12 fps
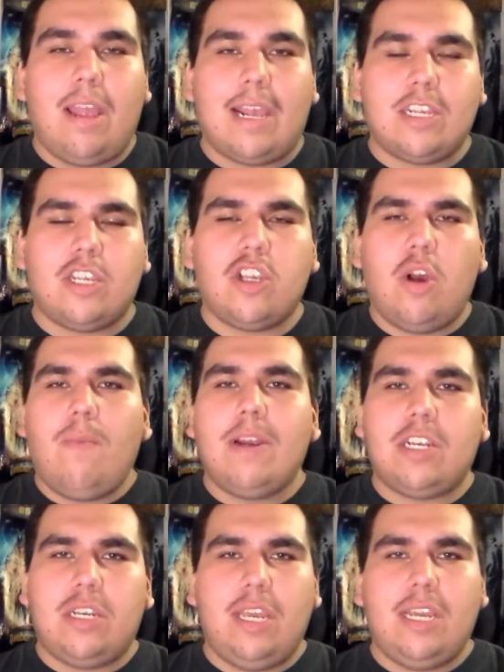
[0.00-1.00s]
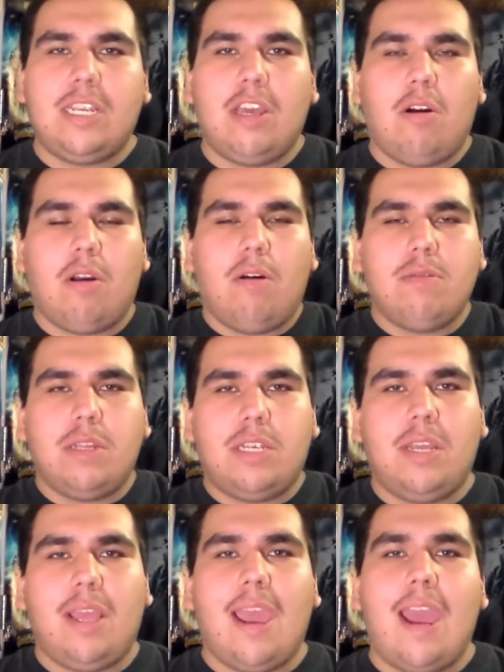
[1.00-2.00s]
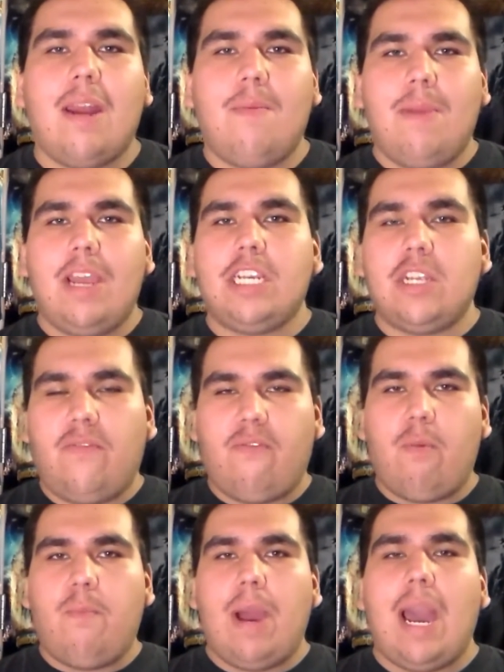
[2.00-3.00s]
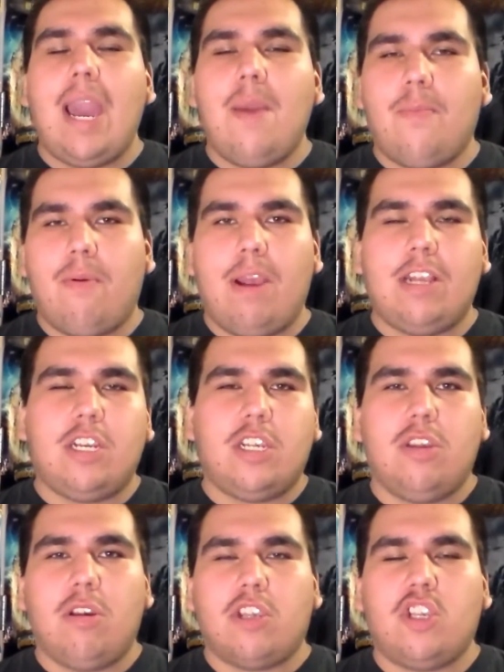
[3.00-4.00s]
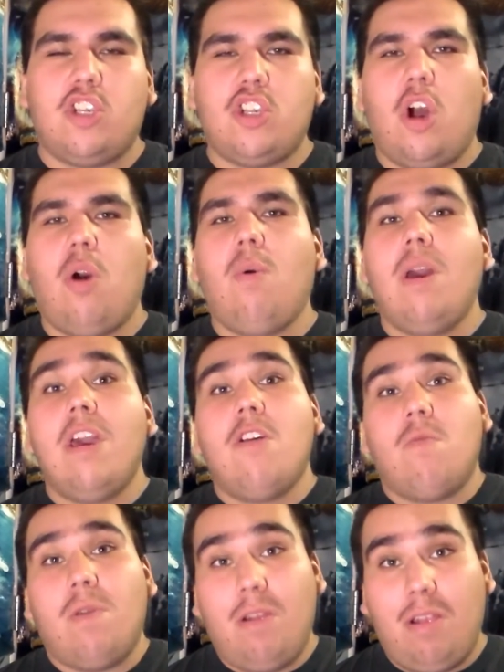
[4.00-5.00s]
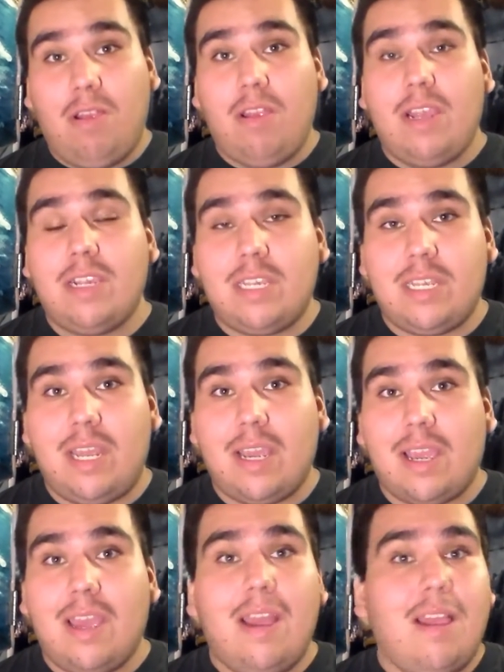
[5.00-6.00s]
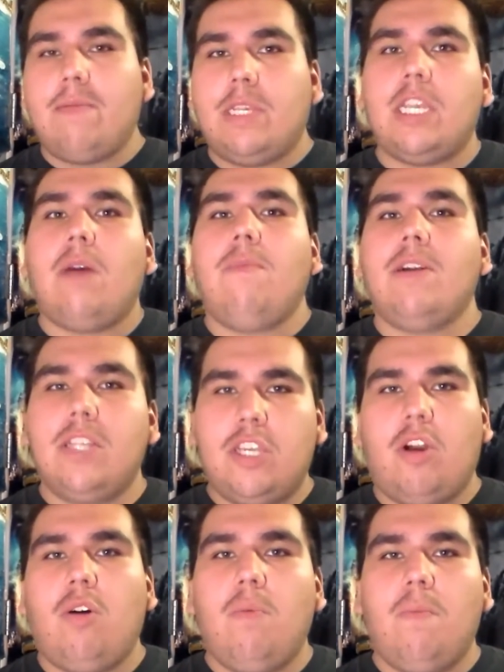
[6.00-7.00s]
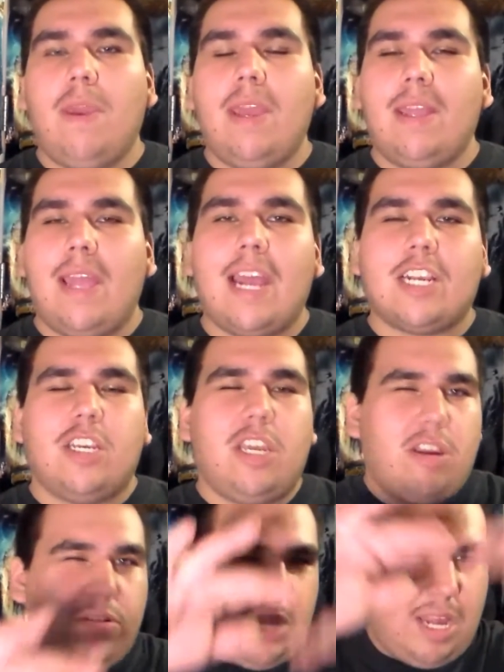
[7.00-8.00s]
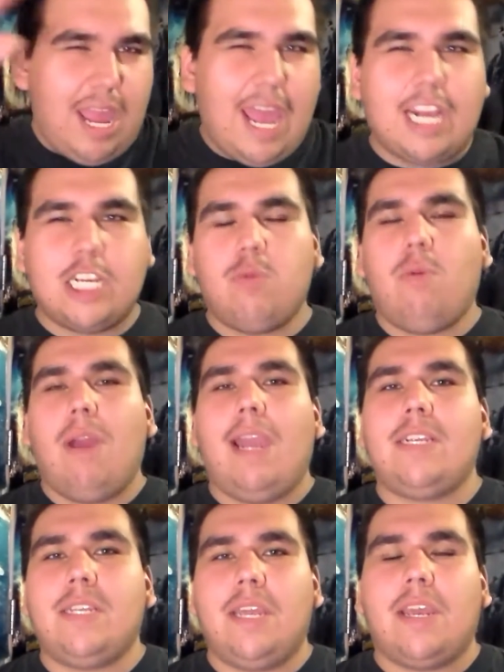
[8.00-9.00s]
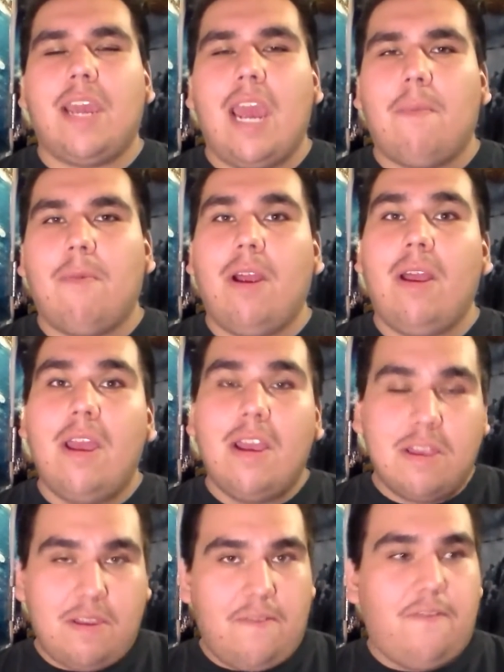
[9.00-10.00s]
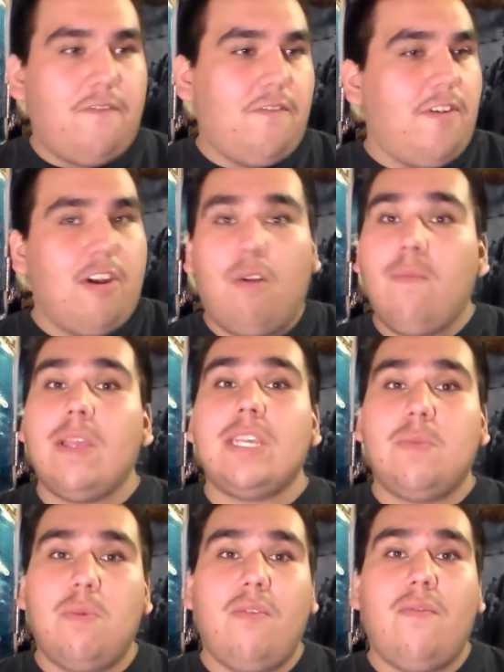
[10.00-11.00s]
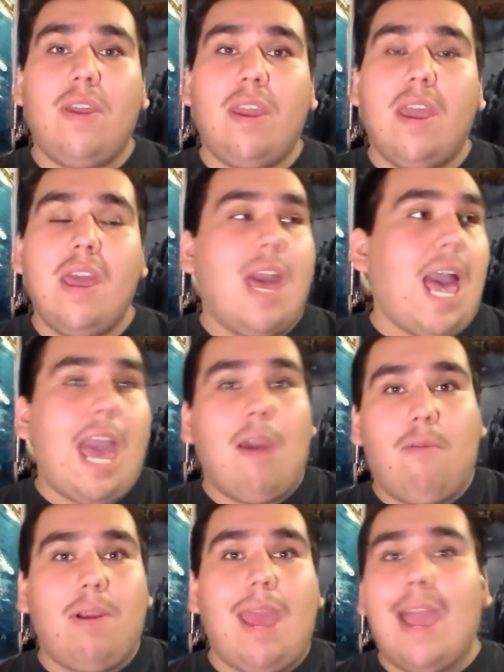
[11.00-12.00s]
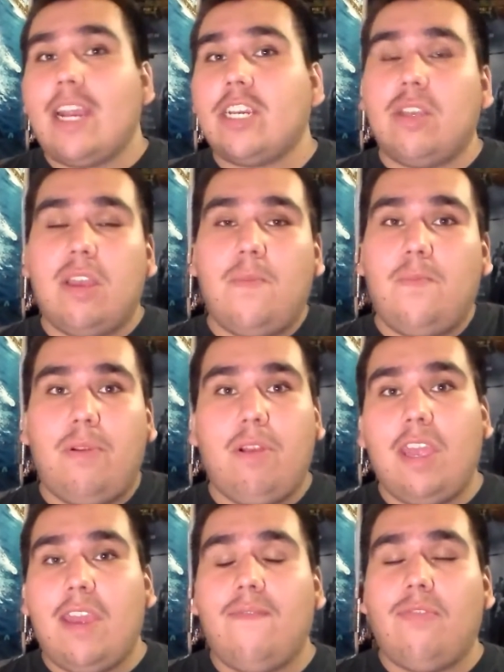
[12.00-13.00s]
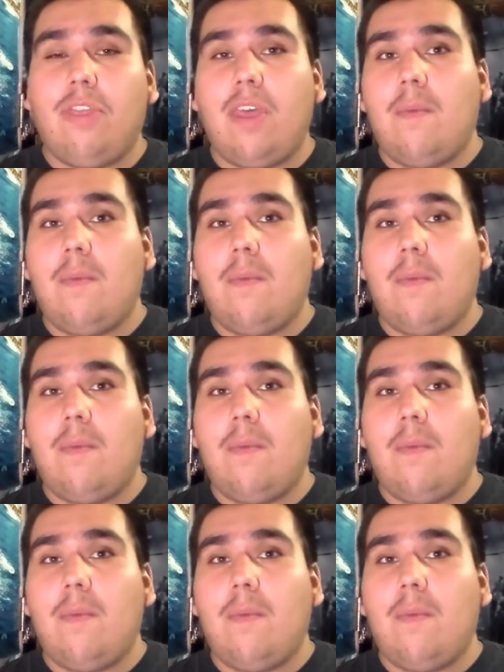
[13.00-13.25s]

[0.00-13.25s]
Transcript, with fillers: Like so much detail goes into the animation for Piper. It just looks so realistic. If someone told me they actually use an actual HD camera to film this movie, I would actually believe